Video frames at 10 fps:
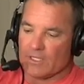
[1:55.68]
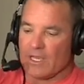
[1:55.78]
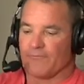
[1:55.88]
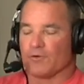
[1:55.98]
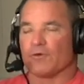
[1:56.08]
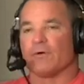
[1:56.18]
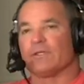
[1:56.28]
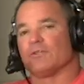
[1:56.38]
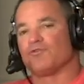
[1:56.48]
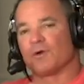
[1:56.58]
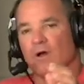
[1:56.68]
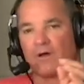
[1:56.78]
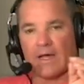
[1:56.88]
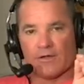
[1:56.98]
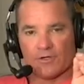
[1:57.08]
if you're going to draw
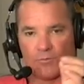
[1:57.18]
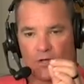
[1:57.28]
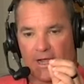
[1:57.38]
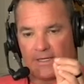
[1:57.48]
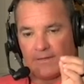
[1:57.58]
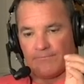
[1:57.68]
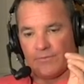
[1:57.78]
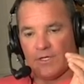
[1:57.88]
out your bracket,